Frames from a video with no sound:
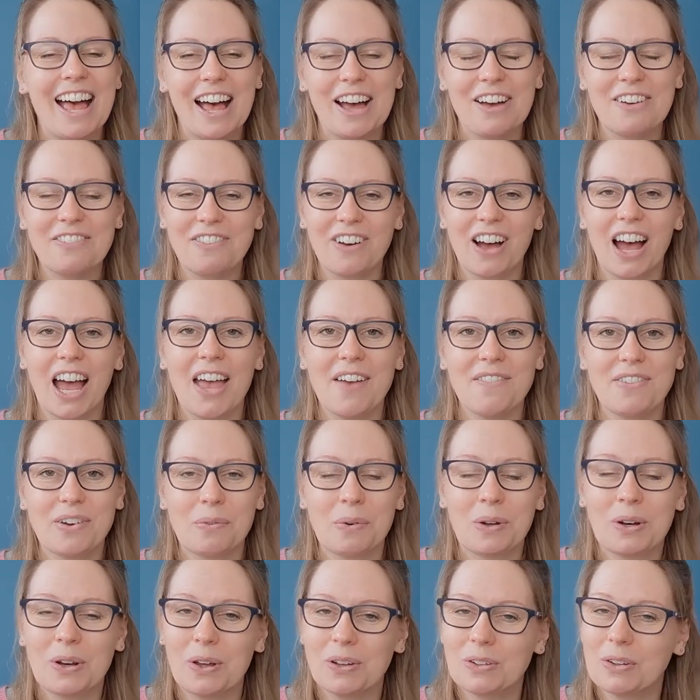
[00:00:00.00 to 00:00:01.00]
a viva
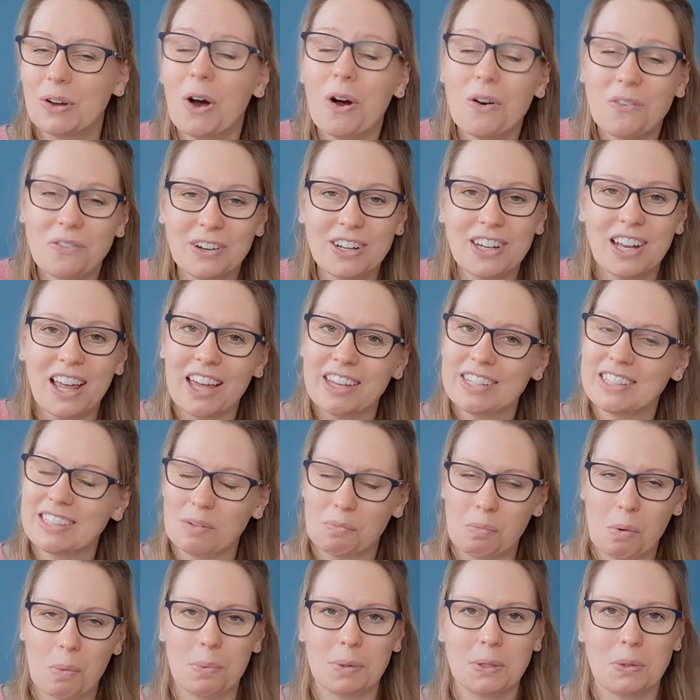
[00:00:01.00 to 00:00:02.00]
will often last
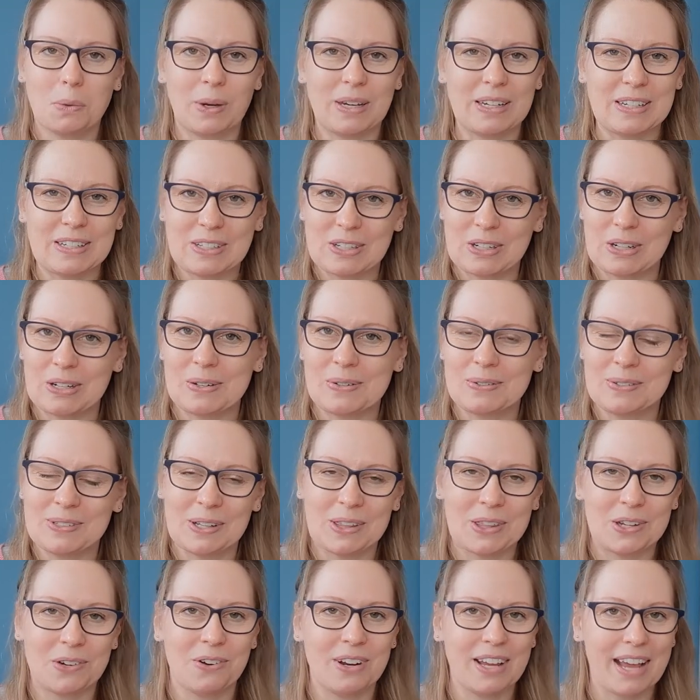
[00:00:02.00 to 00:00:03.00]
somewhere between 2
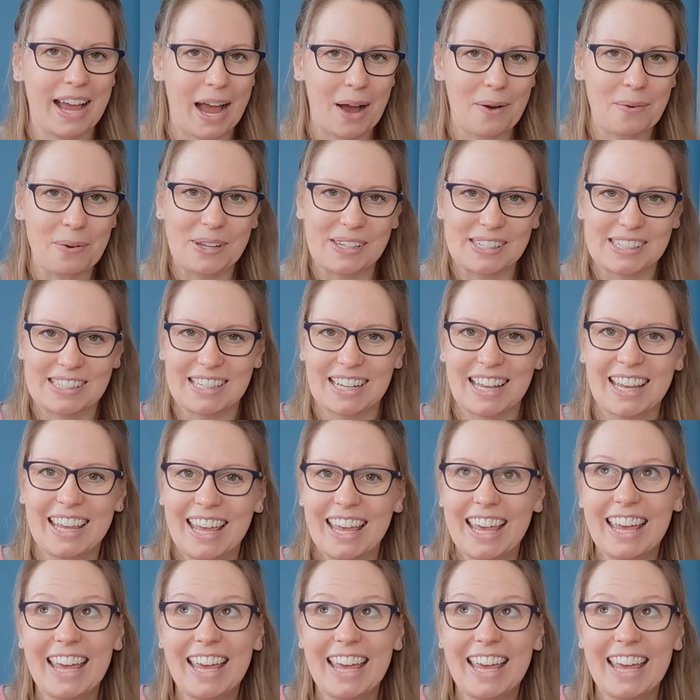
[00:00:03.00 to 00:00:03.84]
to 3 hours.